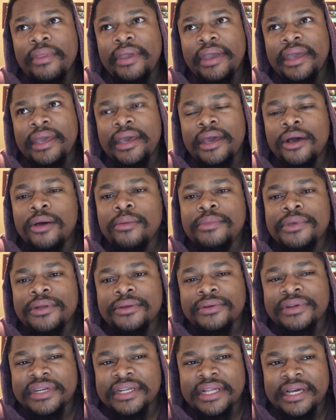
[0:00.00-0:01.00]
it helped me to
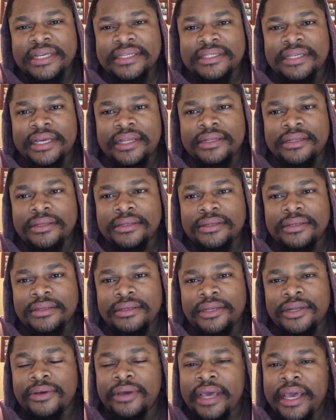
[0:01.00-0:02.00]
realize that
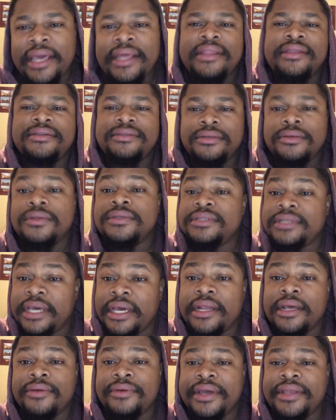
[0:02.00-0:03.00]
the students
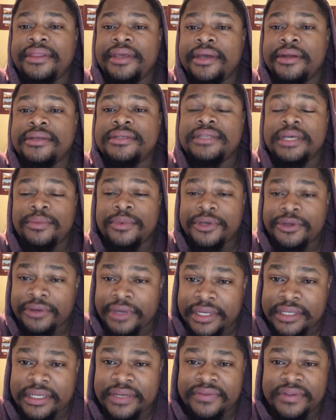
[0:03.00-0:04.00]
get it, right? They understand what
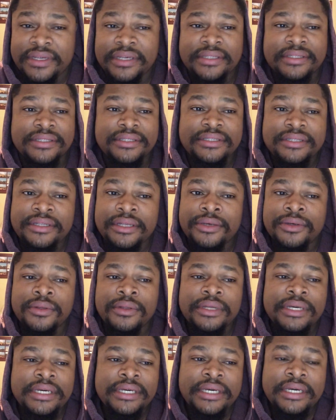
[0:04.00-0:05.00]
creativity is. It's
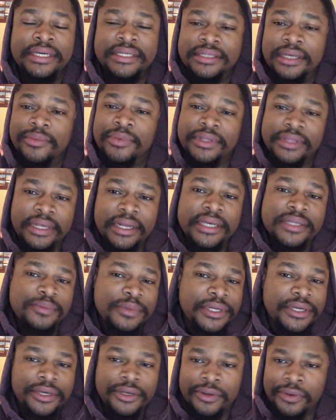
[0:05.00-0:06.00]
still something that has
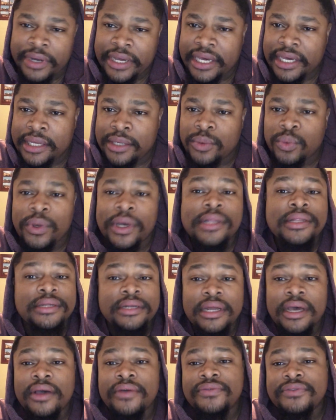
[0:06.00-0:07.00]
been ingrained well
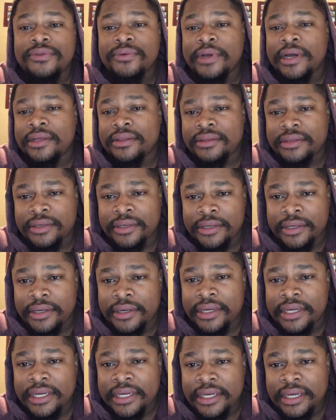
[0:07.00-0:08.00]
enough throughout
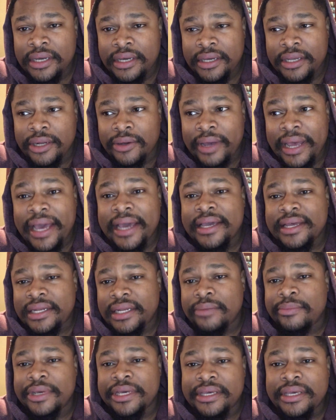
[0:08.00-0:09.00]
their,
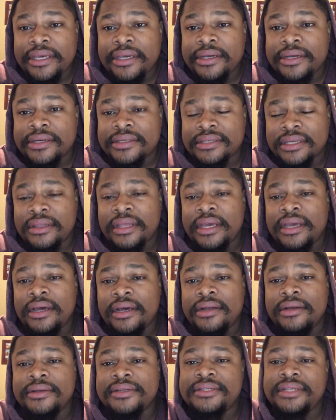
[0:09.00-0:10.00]
academic years that they
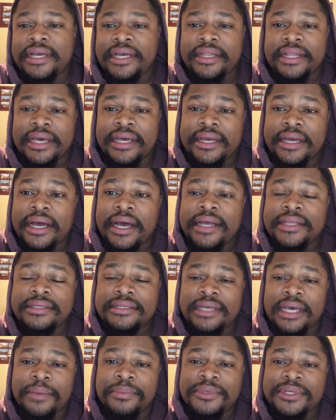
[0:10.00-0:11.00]
understand that
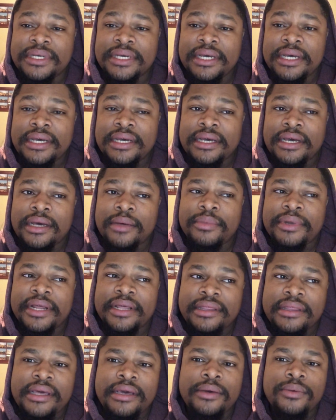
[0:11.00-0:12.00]
concept. But I
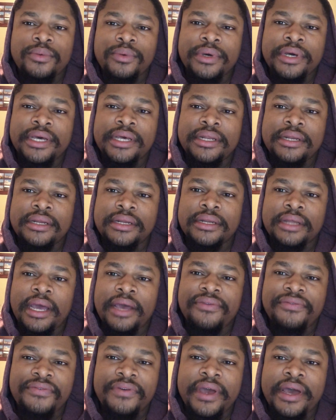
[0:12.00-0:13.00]
think what I
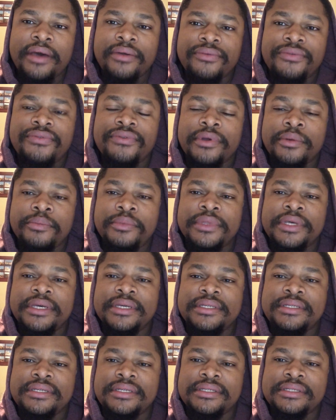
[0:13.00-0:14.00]
found from
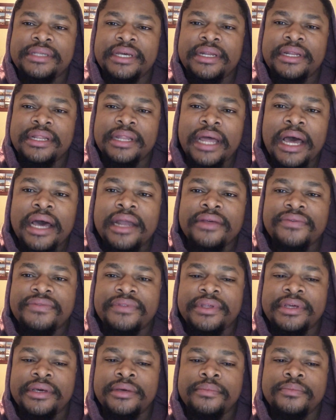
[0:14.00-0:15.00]
this is that a lot of
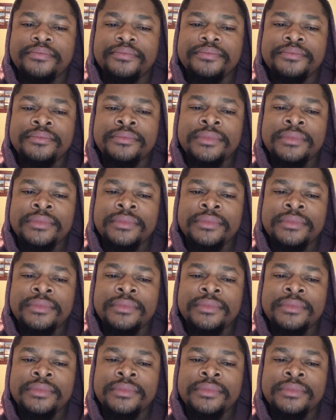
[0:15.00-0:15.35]
them